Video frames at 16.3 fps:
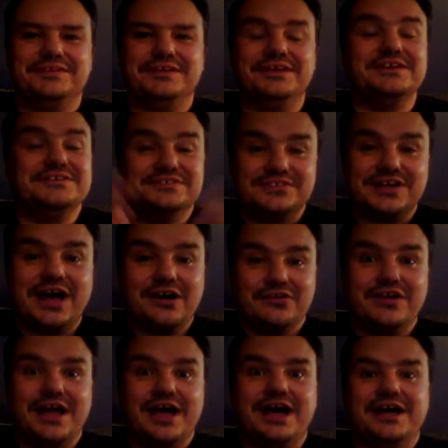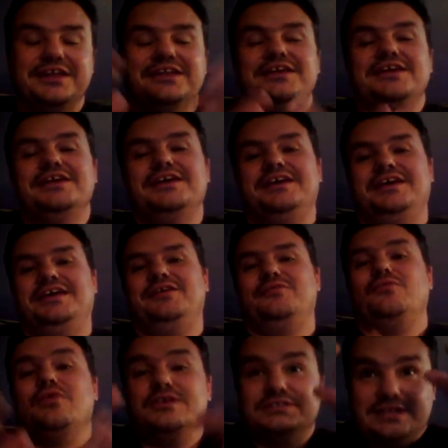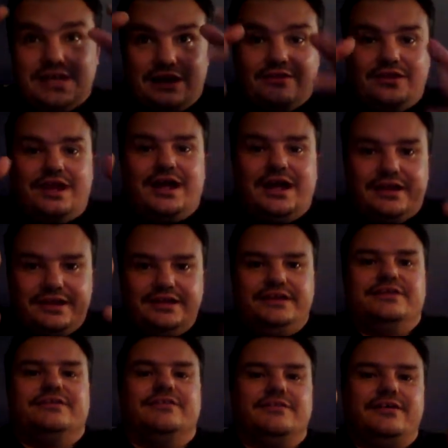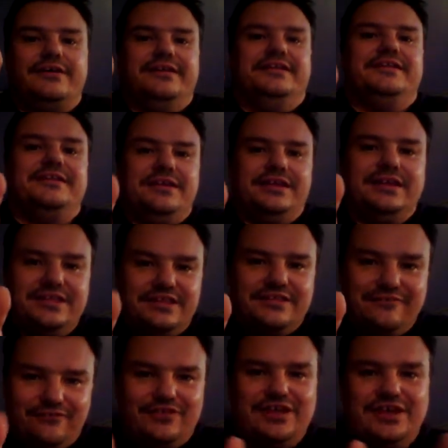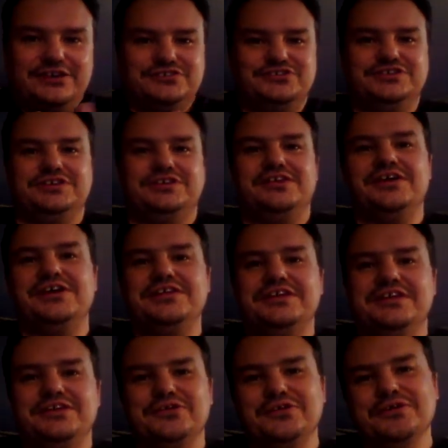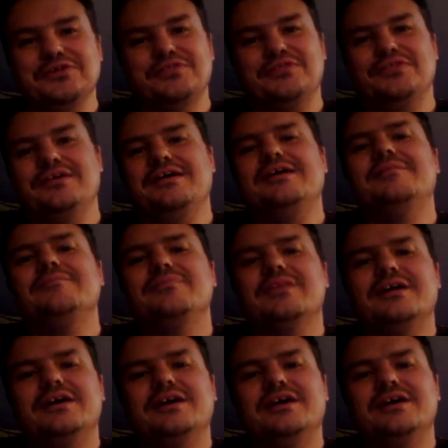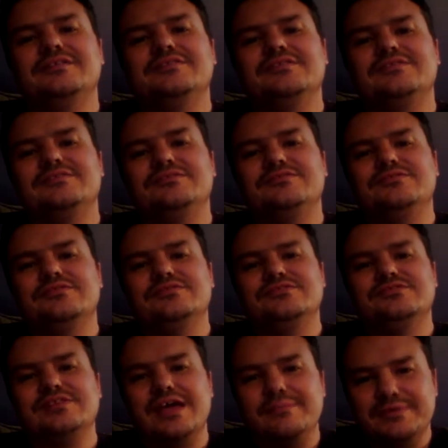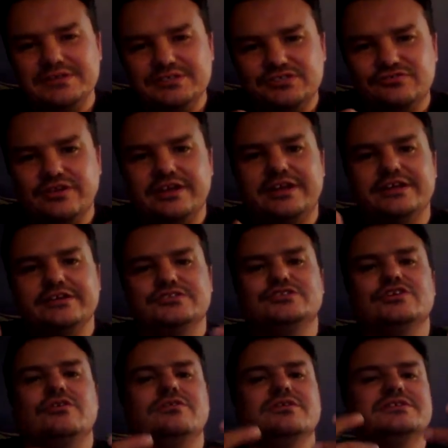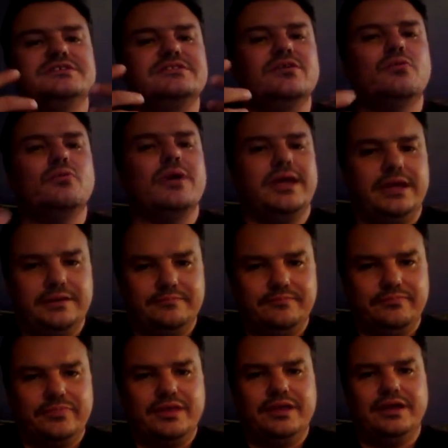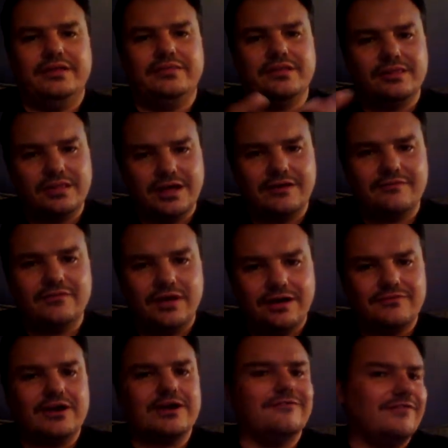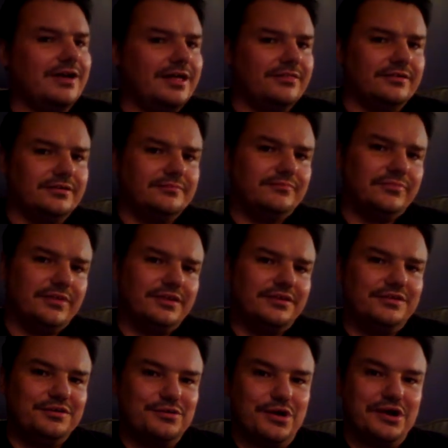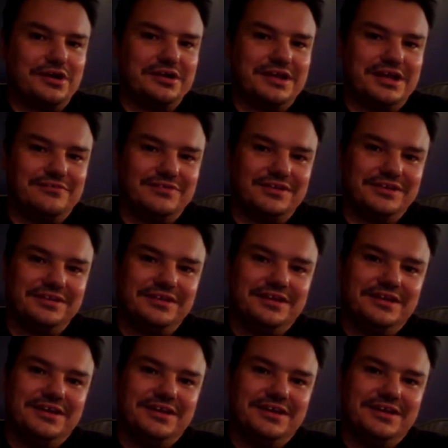is our God and was our God here in the flesh on the earth, to demonstrate and show us the way and the love of our Father who art in heaven,